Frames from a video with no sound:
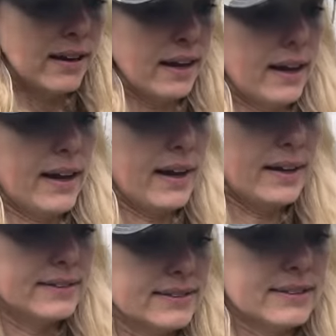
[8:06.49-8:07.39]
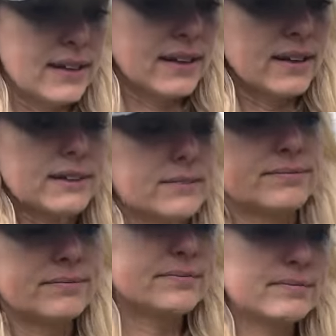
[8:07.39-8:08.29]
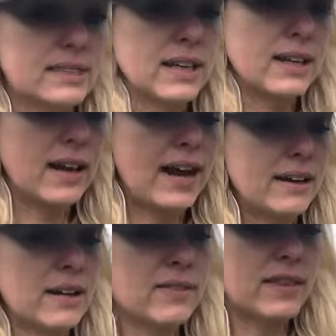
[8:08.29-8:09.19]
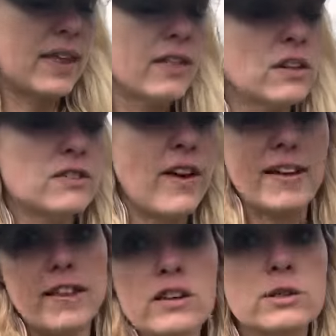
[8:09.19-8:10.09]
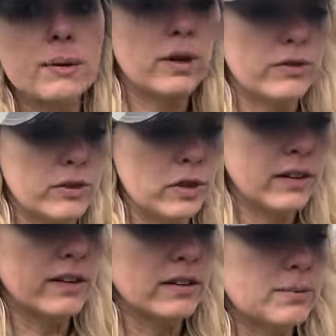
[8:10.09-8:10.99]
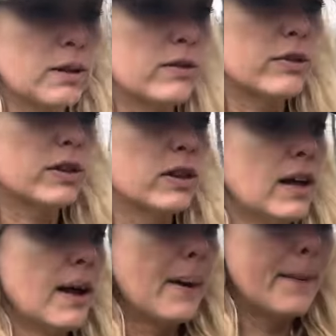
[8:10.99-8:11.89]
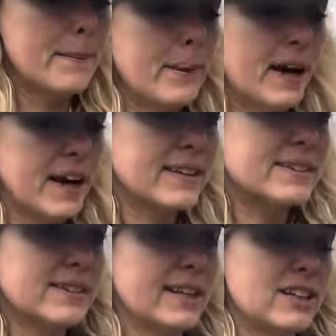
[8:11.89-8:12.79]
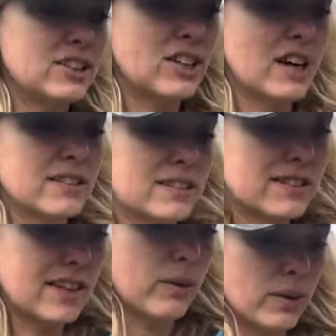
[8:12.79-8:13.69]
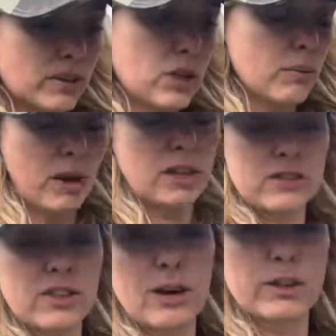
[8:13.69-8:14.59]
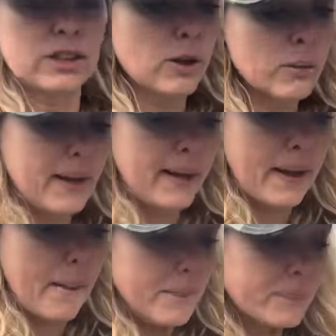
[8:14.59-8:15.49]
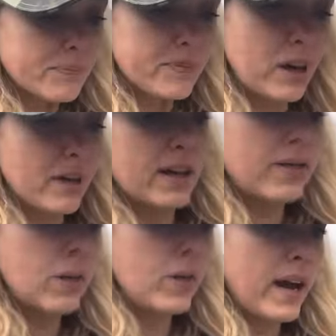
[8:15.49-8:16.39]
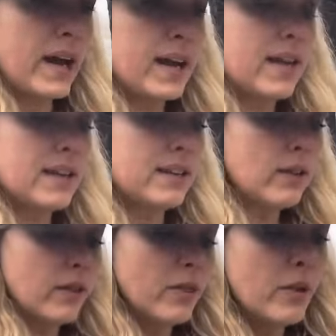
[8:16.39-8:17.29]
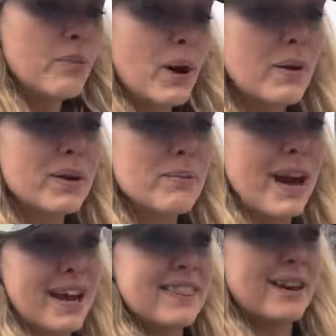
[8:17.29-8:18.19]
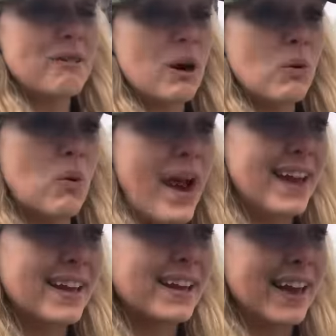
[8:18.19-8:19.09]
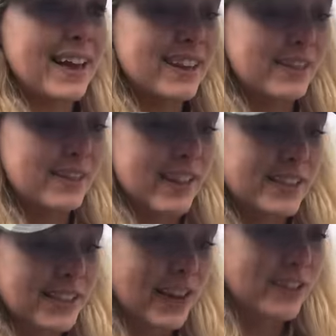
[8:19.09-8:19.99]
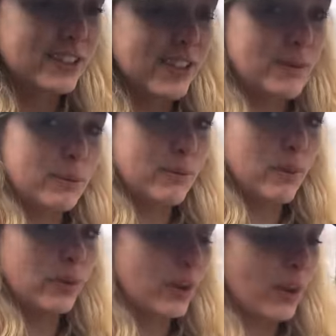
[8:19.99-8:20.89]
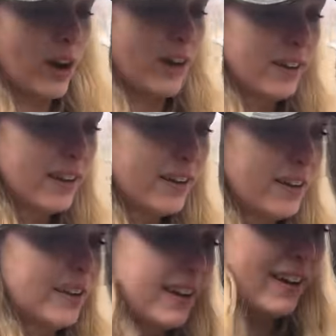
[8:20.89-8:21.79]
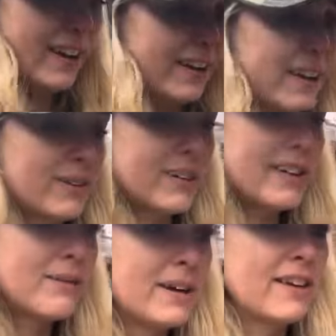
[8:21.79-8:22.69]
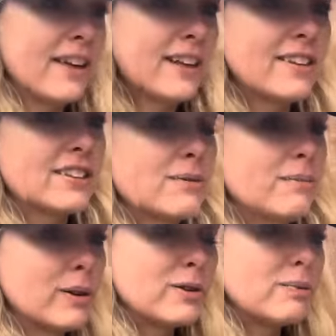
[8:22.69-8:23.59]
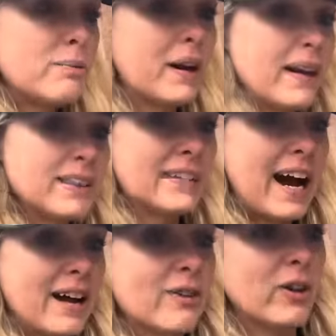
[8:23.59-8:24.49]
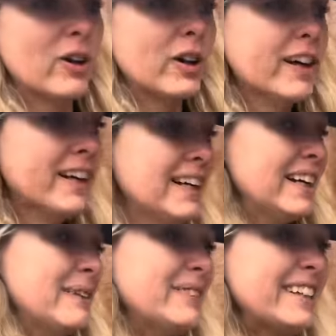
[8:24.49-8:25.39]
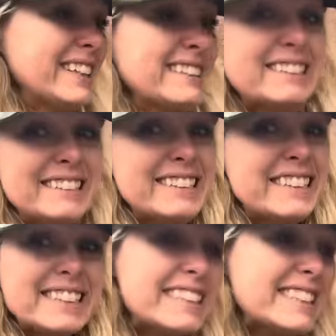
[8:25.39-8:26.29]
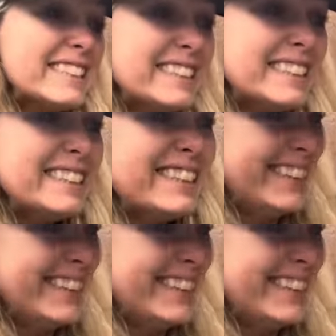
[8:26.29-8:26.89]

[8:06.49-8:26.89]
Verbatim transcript: And I, uh, they looked fine. They looked beautiful. They looked beautiful but it just, they were too much. They were too big, they were in the way, and in the mowing path, they were whacking Nate in the face every time he mowed the lawn, and he would give me like the most biggest eye roll. I'm like, sorry.